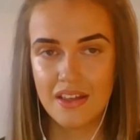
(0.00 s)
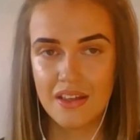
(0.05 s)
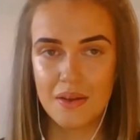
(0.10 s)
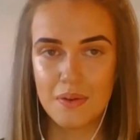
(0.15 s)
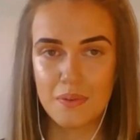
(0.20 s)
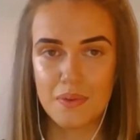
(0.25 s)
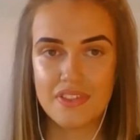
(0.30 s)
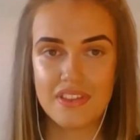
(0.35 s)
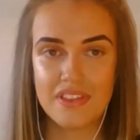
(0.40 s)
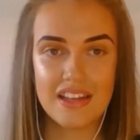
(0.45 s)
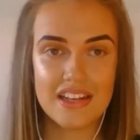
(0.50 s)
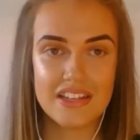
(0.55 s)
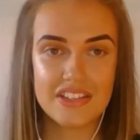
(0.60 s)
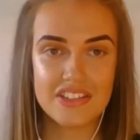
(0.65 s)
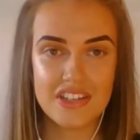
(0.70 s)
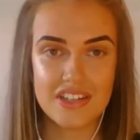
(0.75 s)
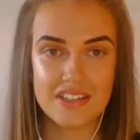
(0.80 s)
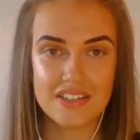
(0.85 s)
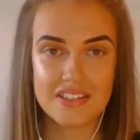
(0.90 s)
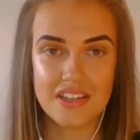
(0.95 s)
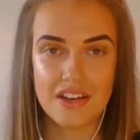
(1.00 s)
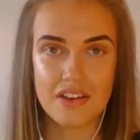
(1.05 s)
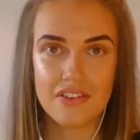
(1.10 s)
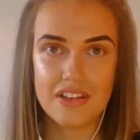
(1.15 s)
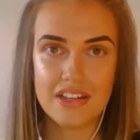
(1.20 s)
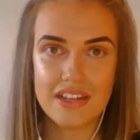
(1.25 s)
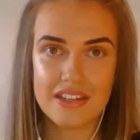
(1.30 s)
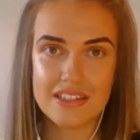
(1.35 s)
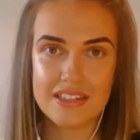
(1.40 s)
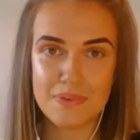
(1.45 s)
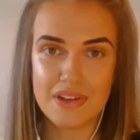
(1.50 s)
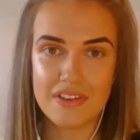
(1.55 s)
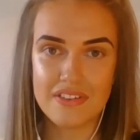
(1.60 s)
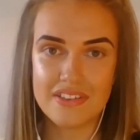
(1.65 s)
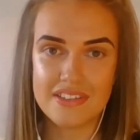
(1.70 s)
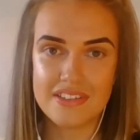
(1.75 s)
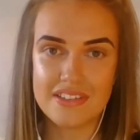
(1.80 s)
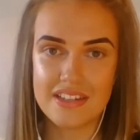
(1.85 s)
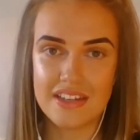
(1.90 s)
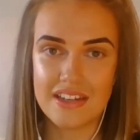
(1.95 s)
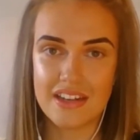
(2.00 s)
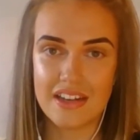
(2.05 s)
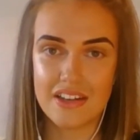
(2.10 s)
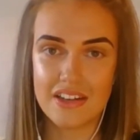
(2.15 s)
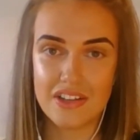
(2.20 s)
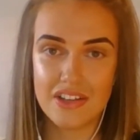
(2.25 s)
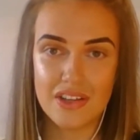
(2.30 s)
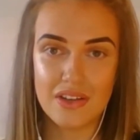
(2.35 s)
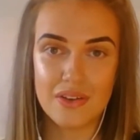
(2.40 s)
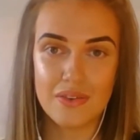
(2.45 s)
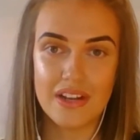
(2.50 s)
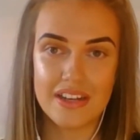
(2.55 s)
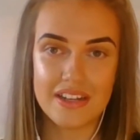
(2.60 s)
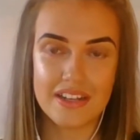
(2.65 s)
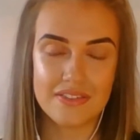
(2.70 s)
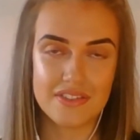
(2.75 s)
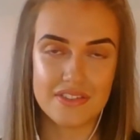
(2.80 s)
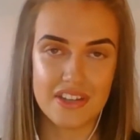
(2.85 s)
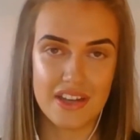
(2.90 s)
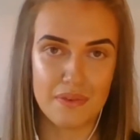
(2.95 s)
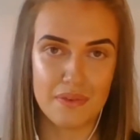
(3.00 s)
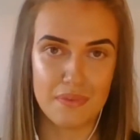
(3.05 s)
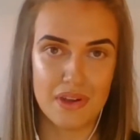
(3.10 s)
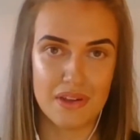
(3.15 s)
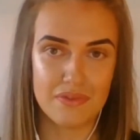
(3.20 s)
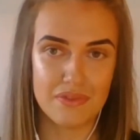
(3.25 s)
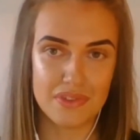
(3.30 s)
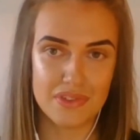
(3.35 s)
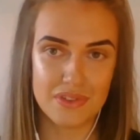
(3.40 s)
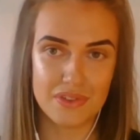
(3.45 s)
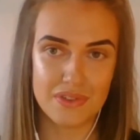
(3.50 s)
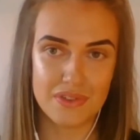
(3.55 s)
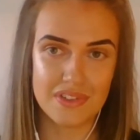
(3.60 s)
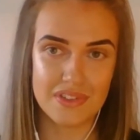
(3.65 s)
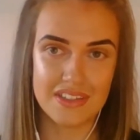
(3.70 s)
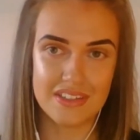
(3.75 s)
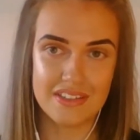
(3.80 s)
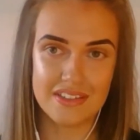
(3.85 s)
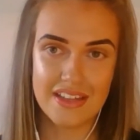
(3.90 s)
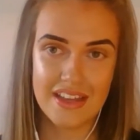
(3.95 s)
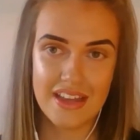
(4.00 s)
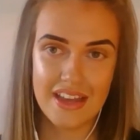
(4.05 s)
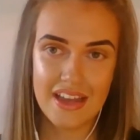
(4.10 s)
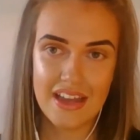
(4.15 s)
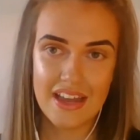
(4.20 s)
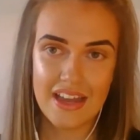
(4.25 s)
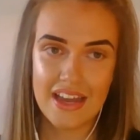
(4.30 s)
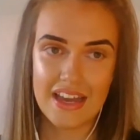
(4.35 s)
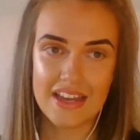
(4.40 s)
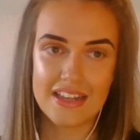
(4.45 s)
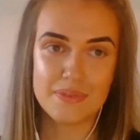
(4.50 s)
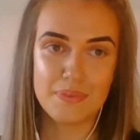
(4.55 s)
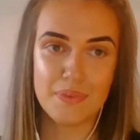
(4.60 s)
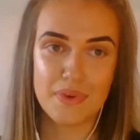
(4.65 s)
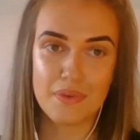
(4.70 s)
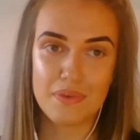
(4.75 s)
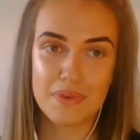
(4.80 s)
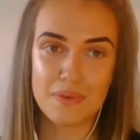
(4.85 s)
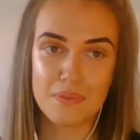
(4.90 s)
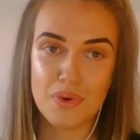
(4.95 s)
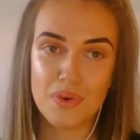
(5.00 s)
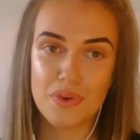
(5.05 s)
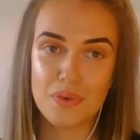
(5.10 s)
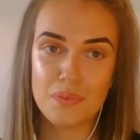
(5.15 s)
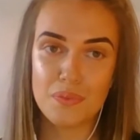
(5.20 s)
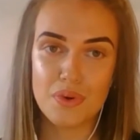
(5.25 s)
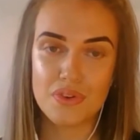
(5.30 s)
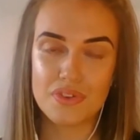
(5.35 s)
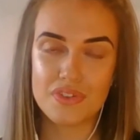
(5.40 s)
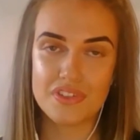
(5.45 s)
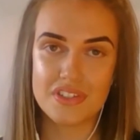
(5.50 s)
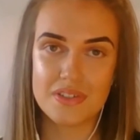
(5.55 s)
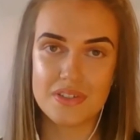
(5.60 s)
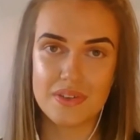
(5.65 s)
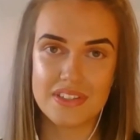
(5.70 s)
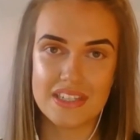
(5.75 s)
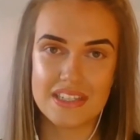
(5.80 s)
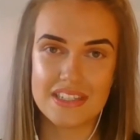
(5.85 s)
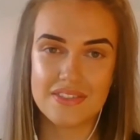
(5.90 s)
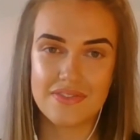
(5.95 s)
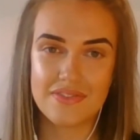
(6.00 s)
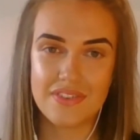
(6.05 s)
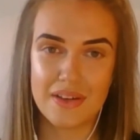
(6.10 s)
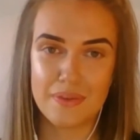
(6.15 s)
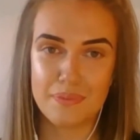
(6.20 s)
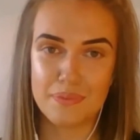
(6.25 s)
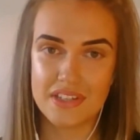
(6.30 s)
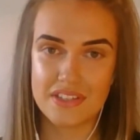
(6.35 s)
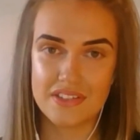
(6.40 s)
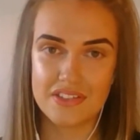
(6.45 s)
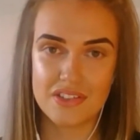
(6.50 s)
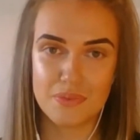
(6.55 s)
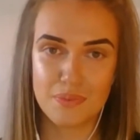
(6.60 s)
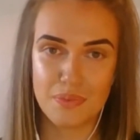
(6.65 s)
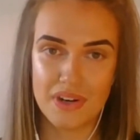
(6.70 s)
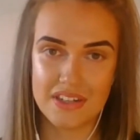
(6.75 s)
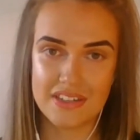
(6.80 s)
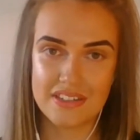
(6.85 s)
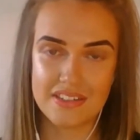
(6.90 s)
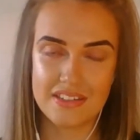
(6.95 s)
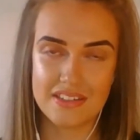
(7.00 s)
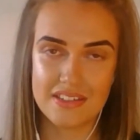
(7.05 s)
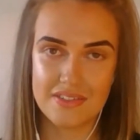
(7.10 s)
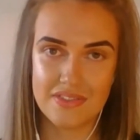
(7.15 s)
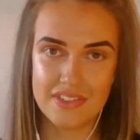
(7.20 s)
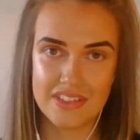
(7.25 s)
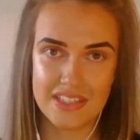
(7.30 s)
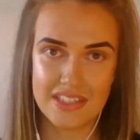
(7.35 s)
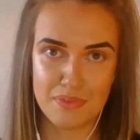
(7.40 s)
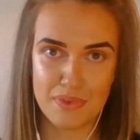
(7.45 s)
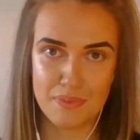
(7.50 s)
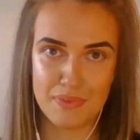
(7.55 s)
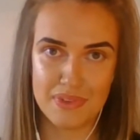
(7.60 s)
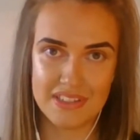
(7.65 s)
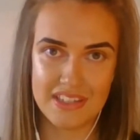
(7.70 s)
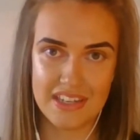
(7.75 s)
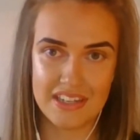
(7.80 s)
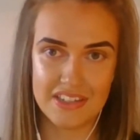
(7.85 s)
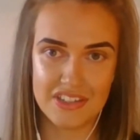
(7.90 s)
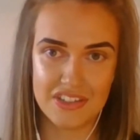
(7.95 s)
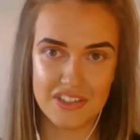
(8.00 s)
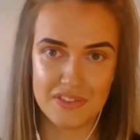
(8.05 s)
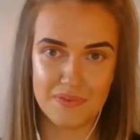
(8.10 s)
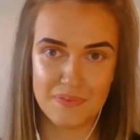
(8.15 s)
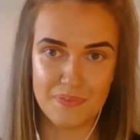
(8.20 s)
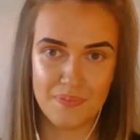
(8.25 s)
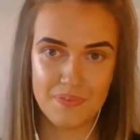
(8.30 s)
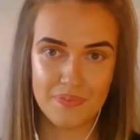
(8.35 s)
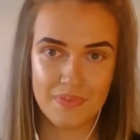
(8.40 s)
With the NHS currently experiencing an acute lack of time and resources, it's becoming more important to identify potential practices for de-implementation.